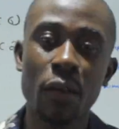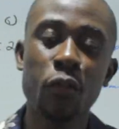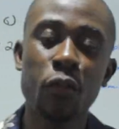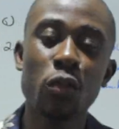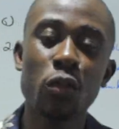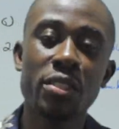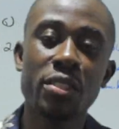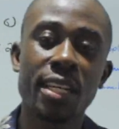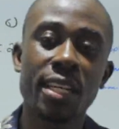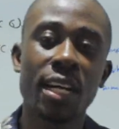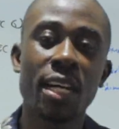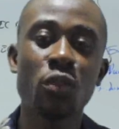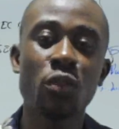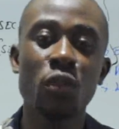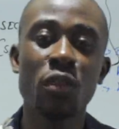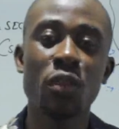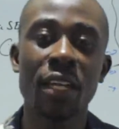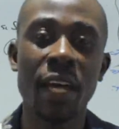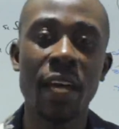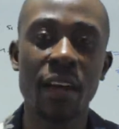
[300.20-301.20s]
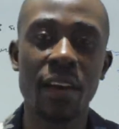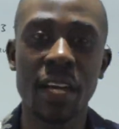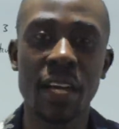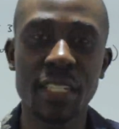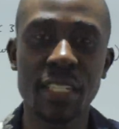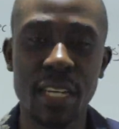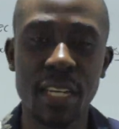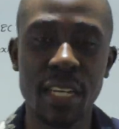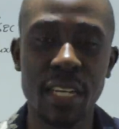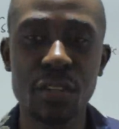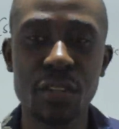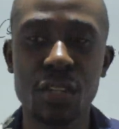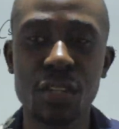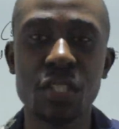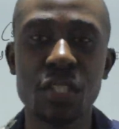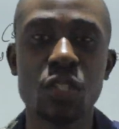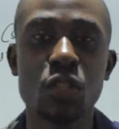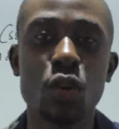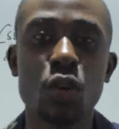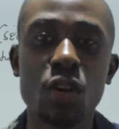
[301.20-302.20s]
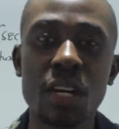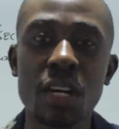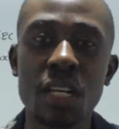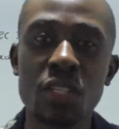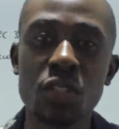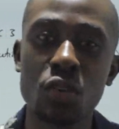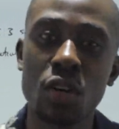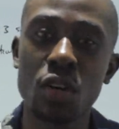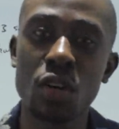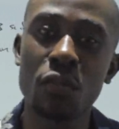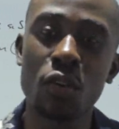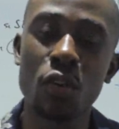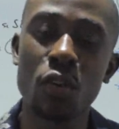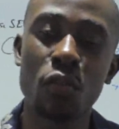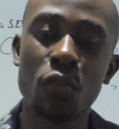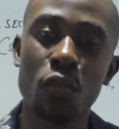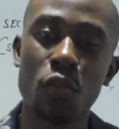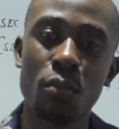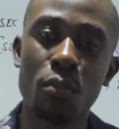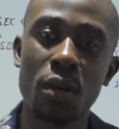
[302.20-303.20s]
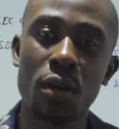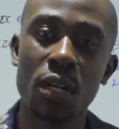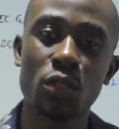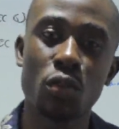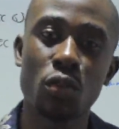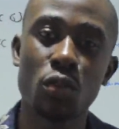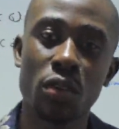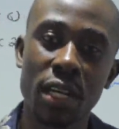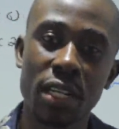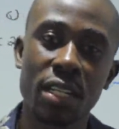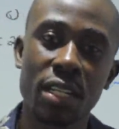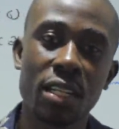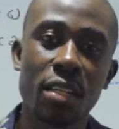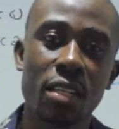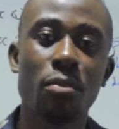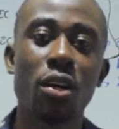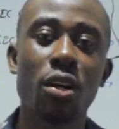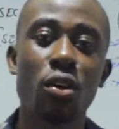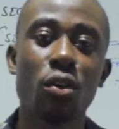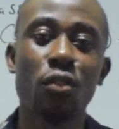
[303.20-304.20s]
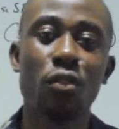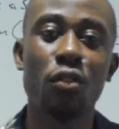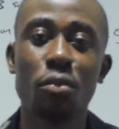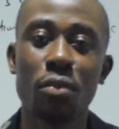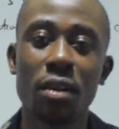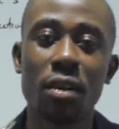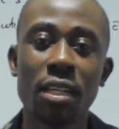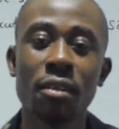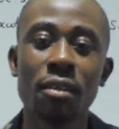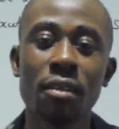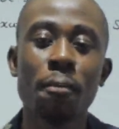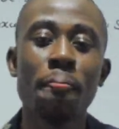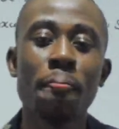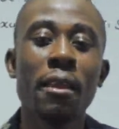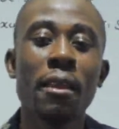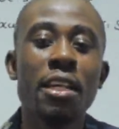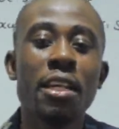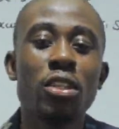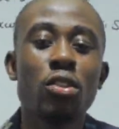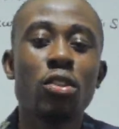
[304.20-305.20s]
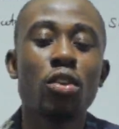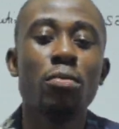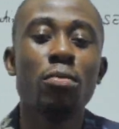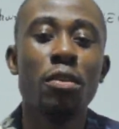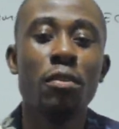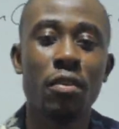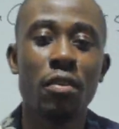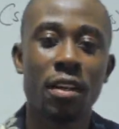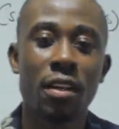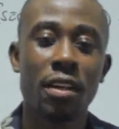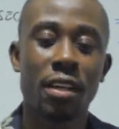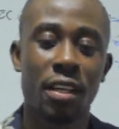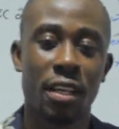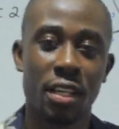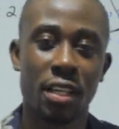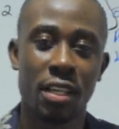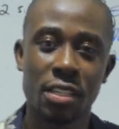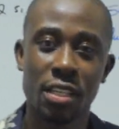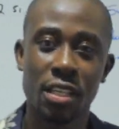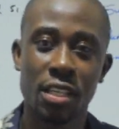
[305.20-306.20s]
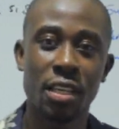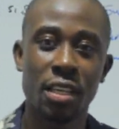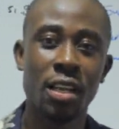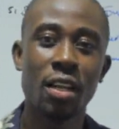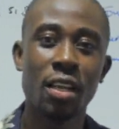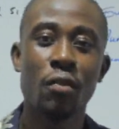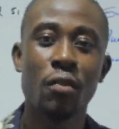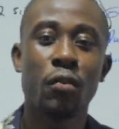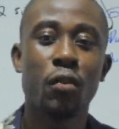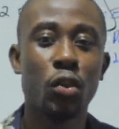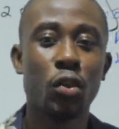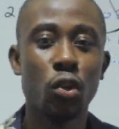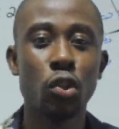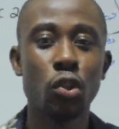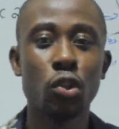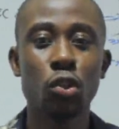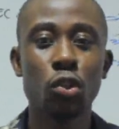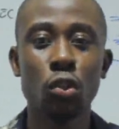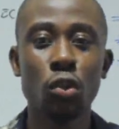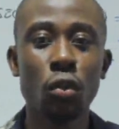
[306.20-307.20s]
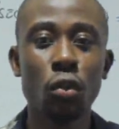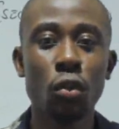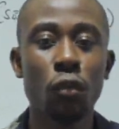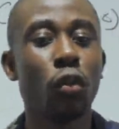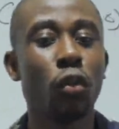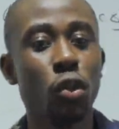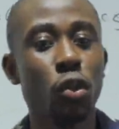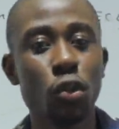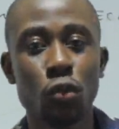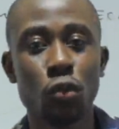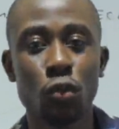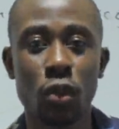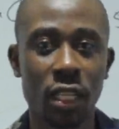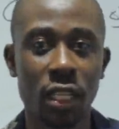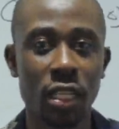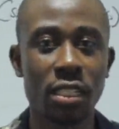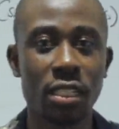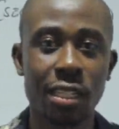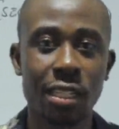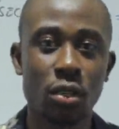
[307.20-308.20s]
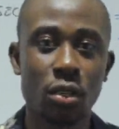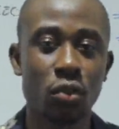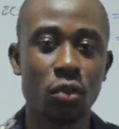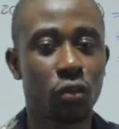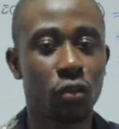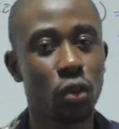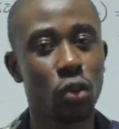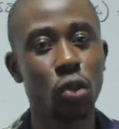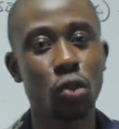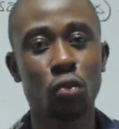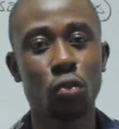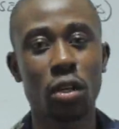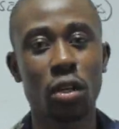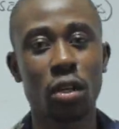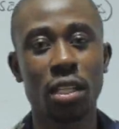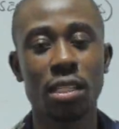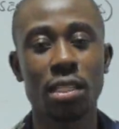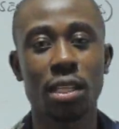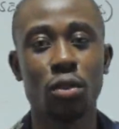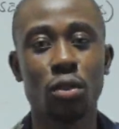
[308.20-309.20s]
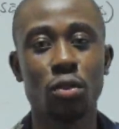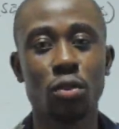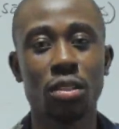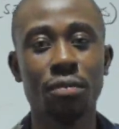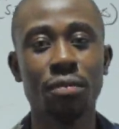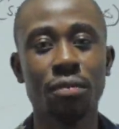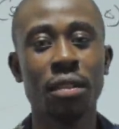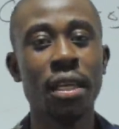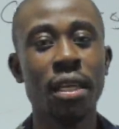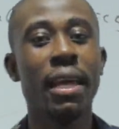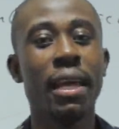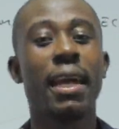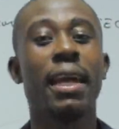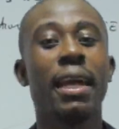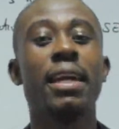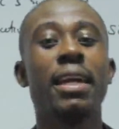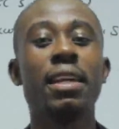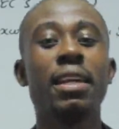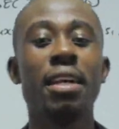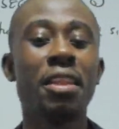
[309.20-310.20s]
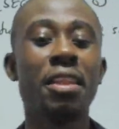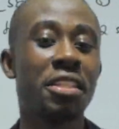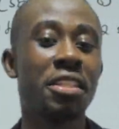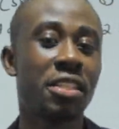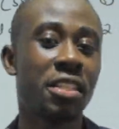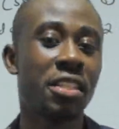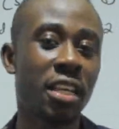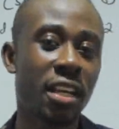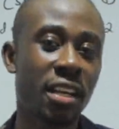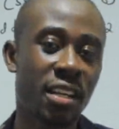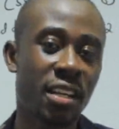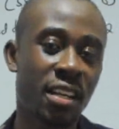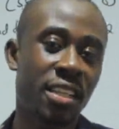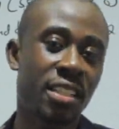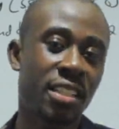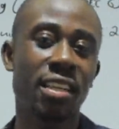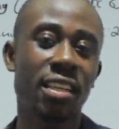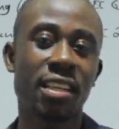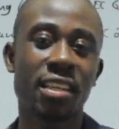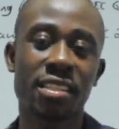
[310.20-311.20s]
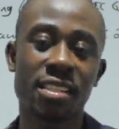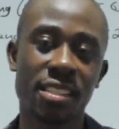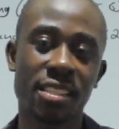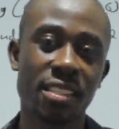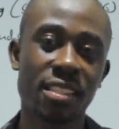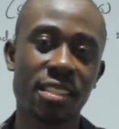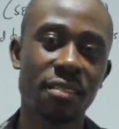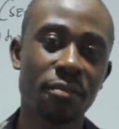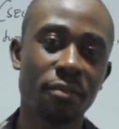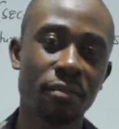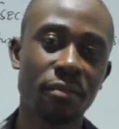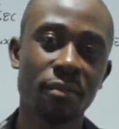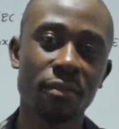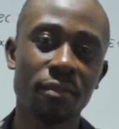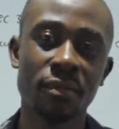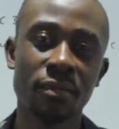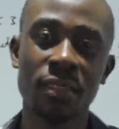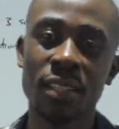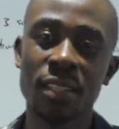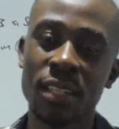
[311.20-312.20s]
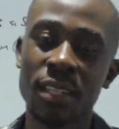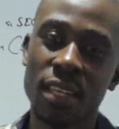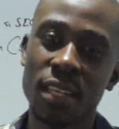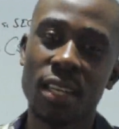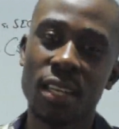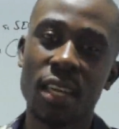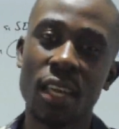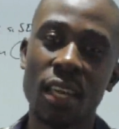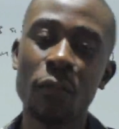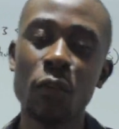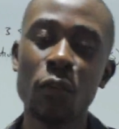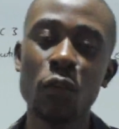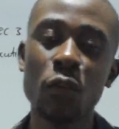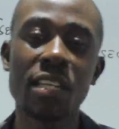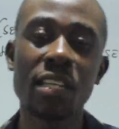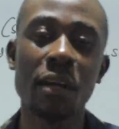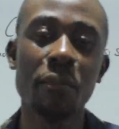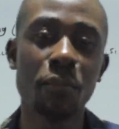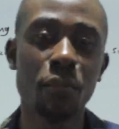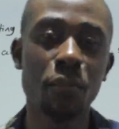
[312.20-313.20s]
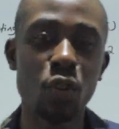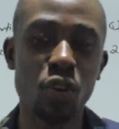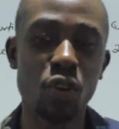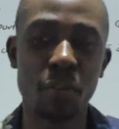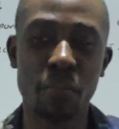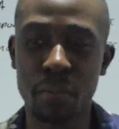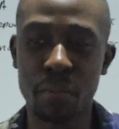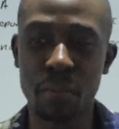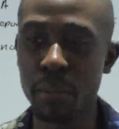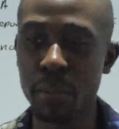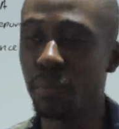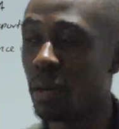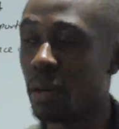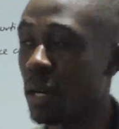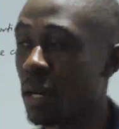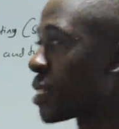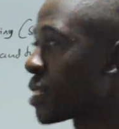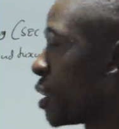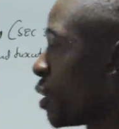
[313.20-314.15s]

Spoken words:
you start with the direct entry, so long as you have your format correct at the back of your mind, it will be very easy for you to work it out, And the secret is this: if you sample your papers,